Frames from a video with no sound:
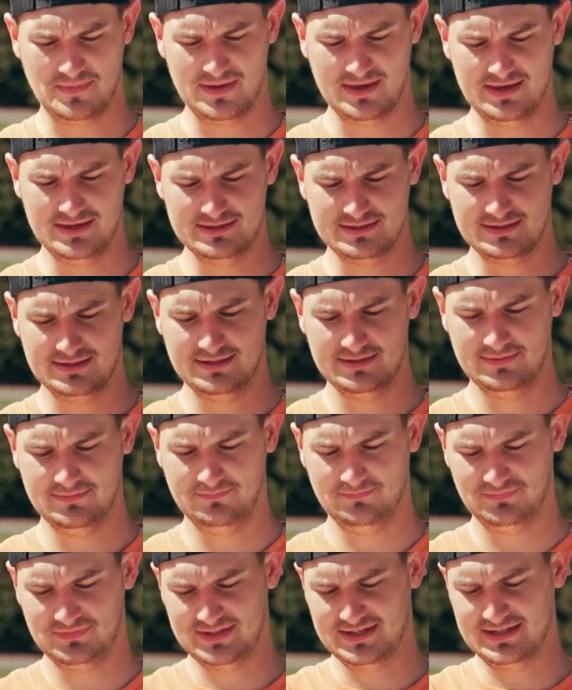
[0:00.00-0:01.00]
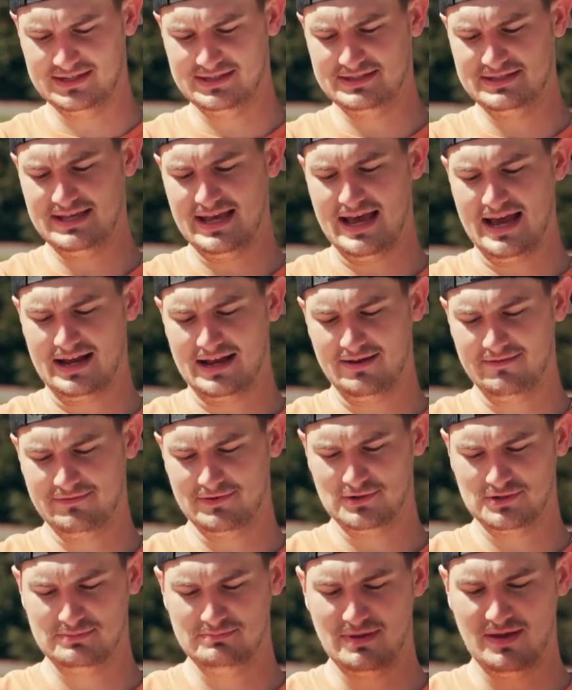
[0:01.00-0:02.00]
Oh yeah, is now our matchups. Gonzaga
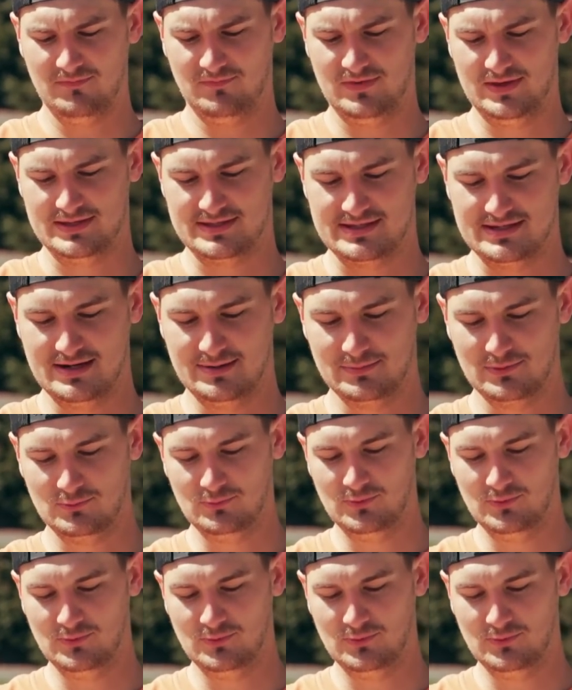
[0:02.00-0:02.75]
versus Memphis, the number